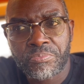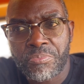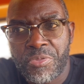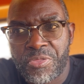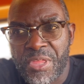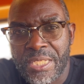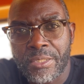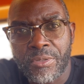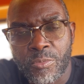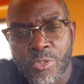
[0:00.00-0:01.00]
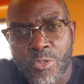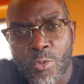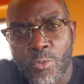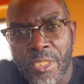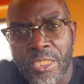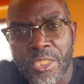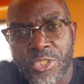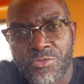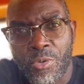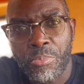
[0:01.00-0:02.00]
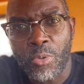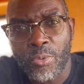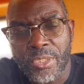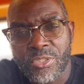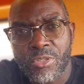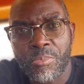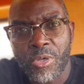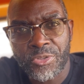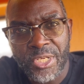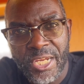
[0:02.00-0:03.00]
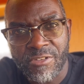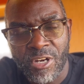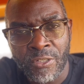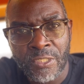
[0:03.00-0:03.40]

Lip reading: thing that was called English football into the modern era,